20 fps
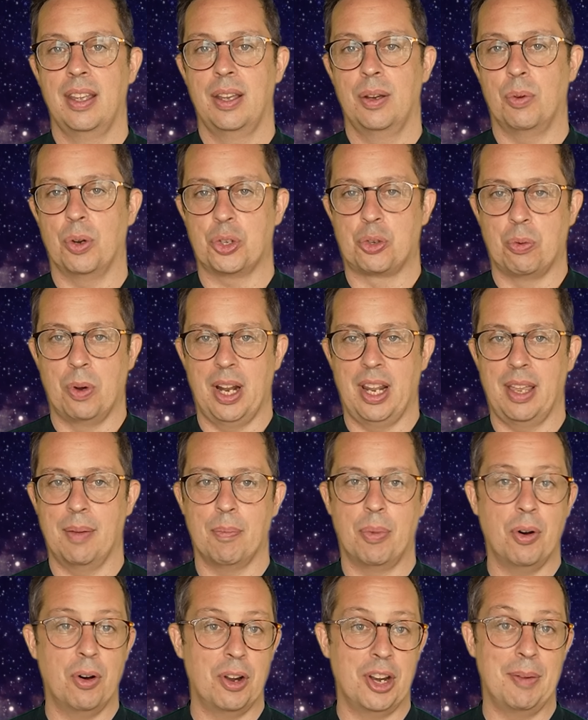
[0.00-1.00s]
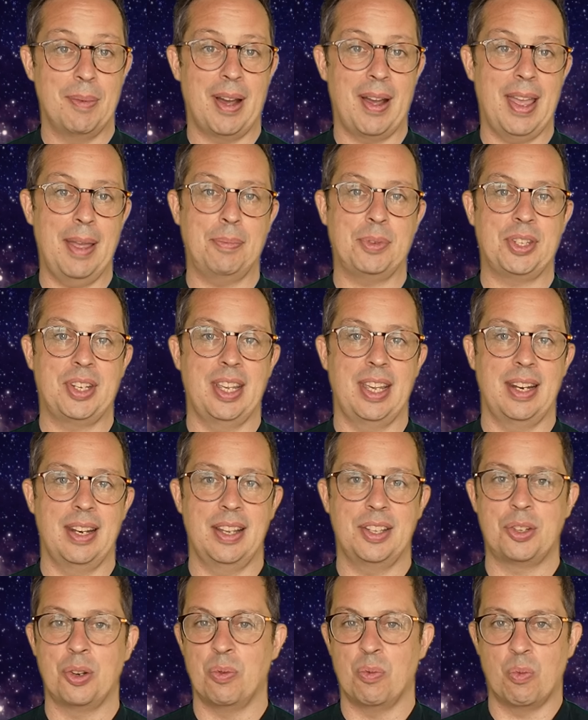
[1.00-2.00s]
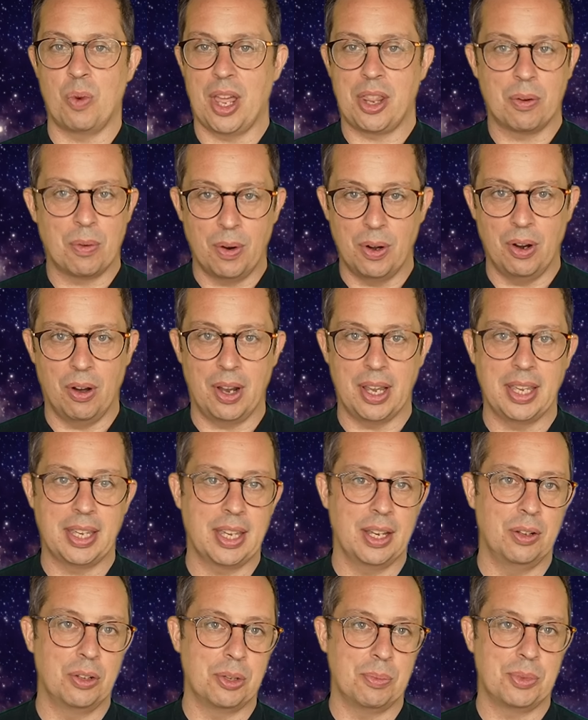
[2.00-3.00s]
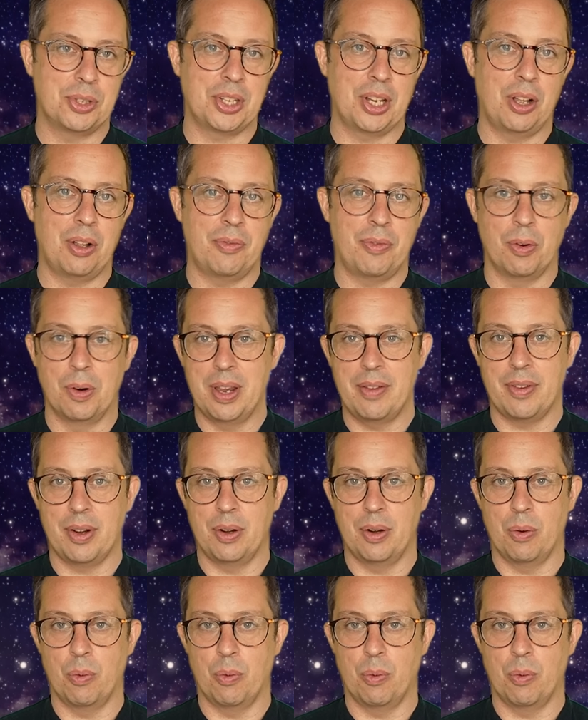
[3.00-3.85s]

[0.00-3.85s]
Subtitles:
What's really important about Epstein isn't whether or not he killed himself or even